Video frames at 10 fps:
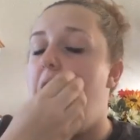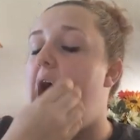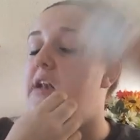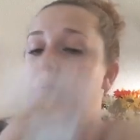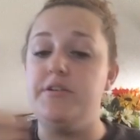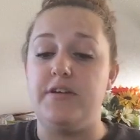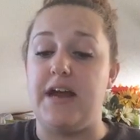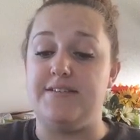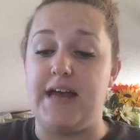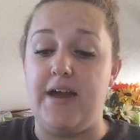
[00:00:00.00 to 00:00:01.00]
I told you
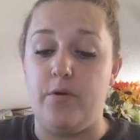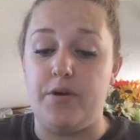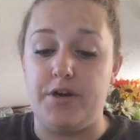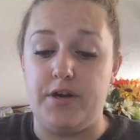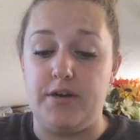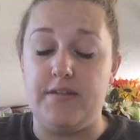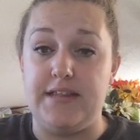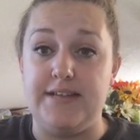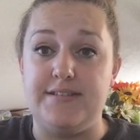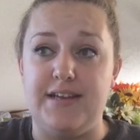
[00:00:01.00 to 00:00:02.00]
guys I ordered
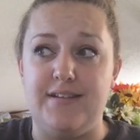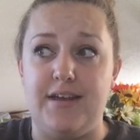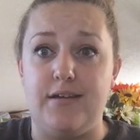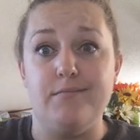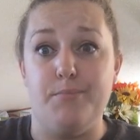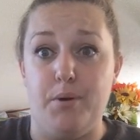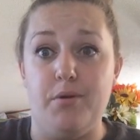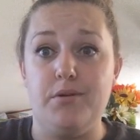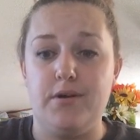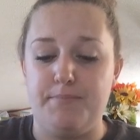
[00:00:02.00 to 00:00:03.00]
this in, like,
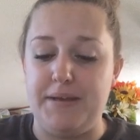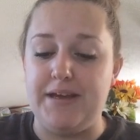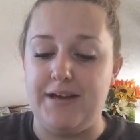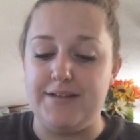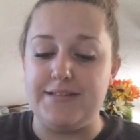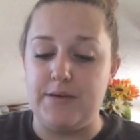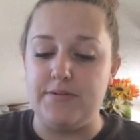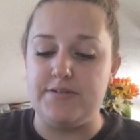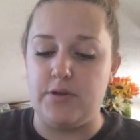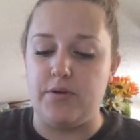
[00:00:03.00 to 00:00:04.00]
bulk because it
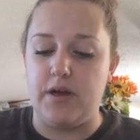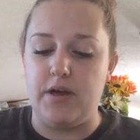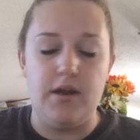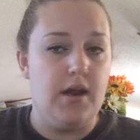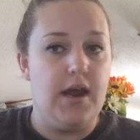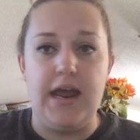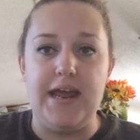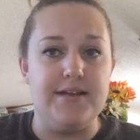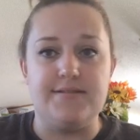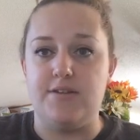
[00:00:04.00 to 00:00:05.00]
was so good.
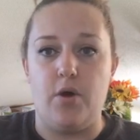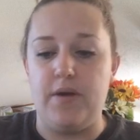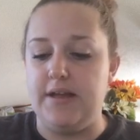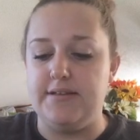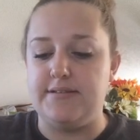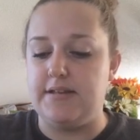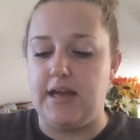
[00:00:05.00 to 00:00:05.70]
It so is.